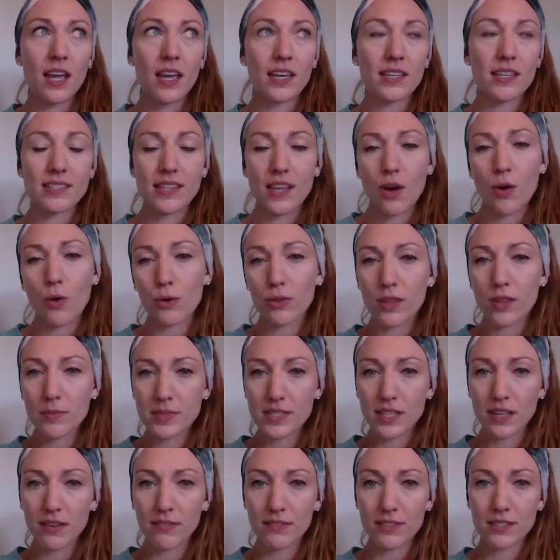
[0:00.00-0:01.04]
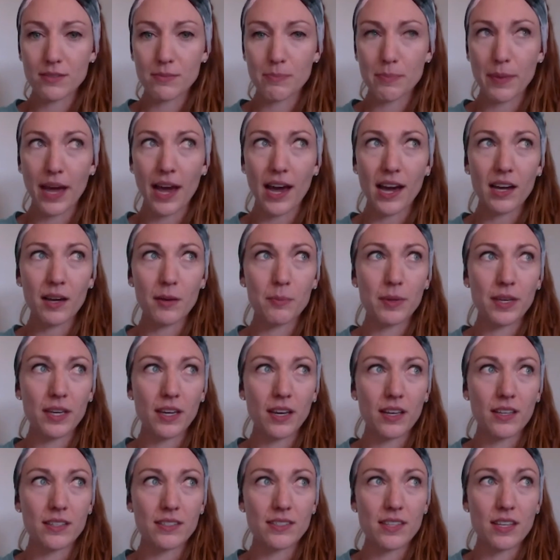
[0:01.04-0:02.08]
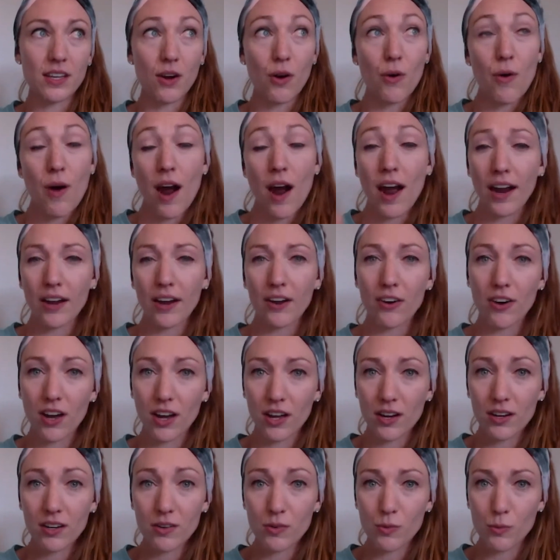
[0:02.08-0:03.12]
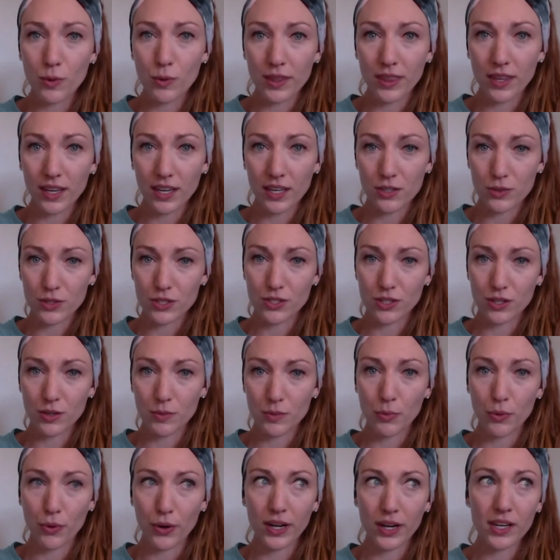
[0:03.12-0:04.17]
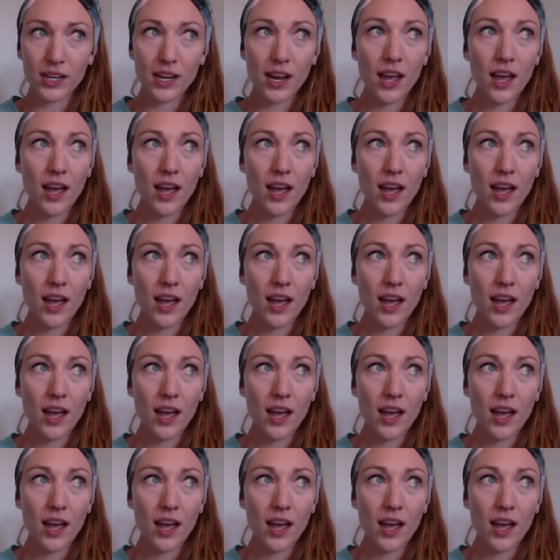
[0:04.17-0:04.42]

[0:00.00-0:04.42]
is they hold themselves back because they don't hire on when they get to a certain point,